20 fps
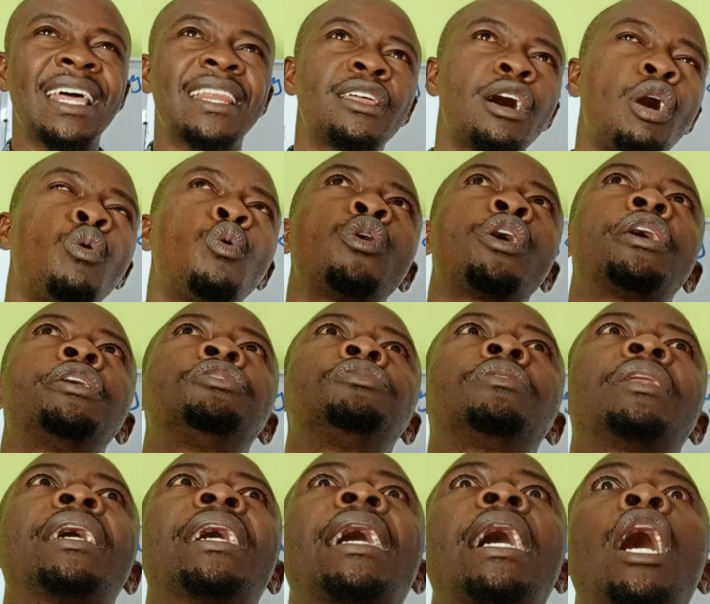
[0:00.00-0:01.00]
That won't get you
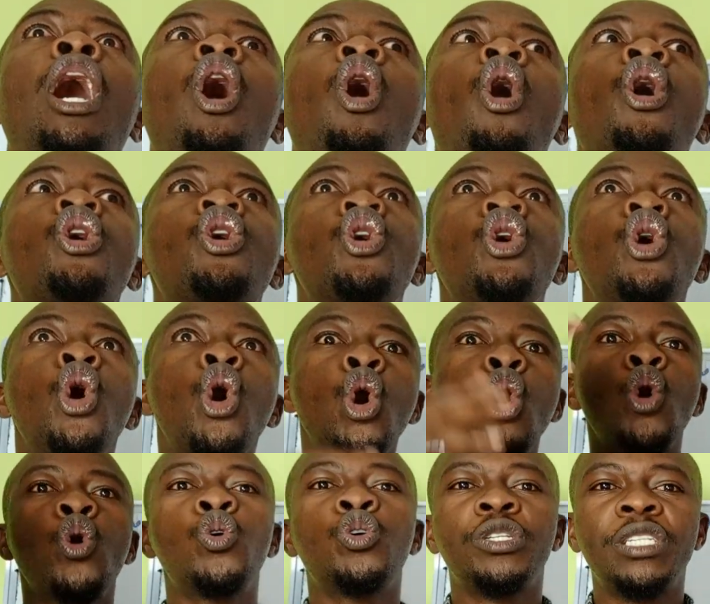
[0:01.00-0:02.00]
like a
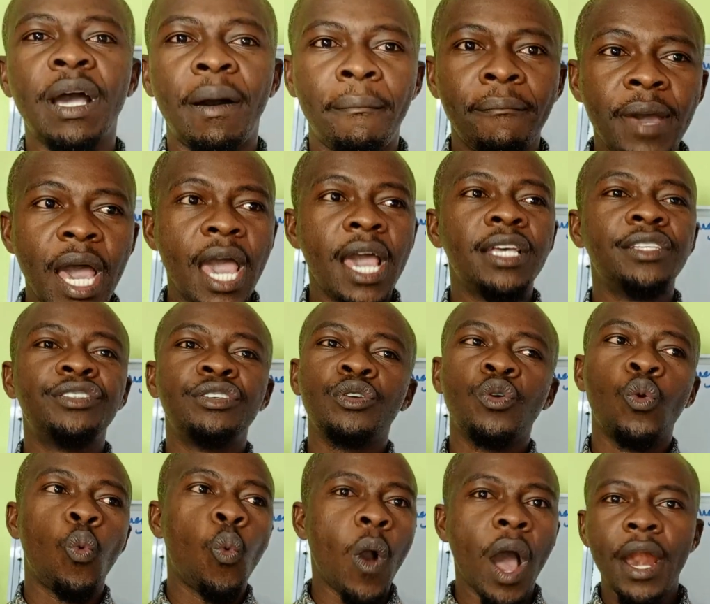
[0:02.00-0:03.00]
huge,
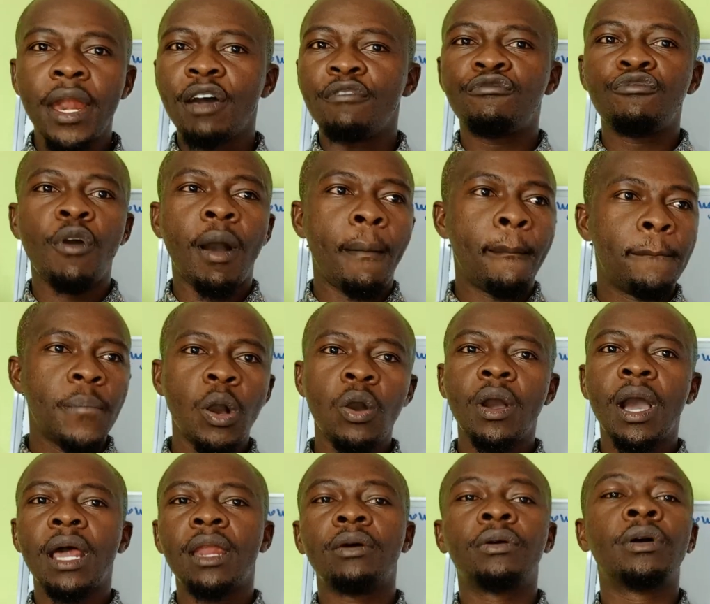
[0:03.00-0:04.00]
amazing, wonderful
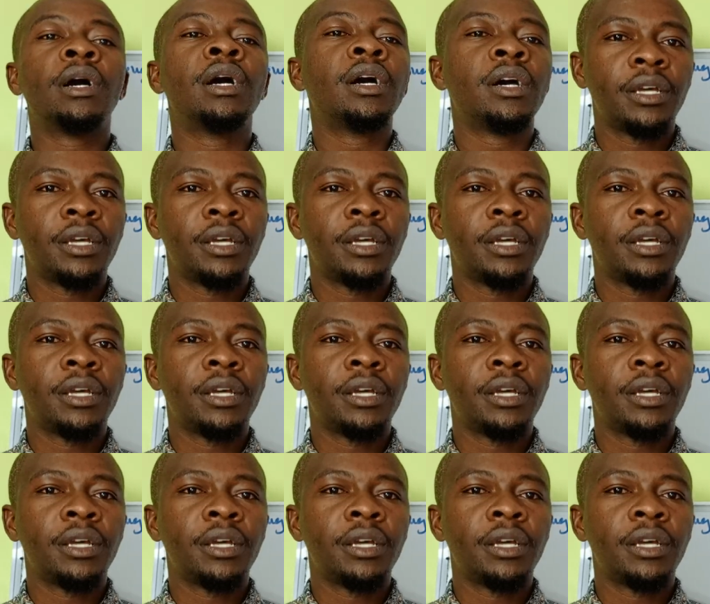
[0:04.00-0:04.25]
bungalow.